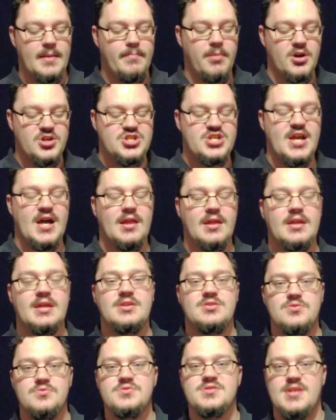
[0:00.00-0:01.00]
partiality
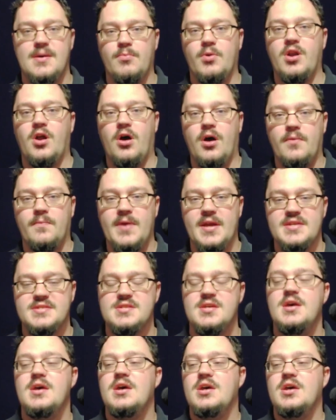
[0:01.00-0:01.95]
to someone on race.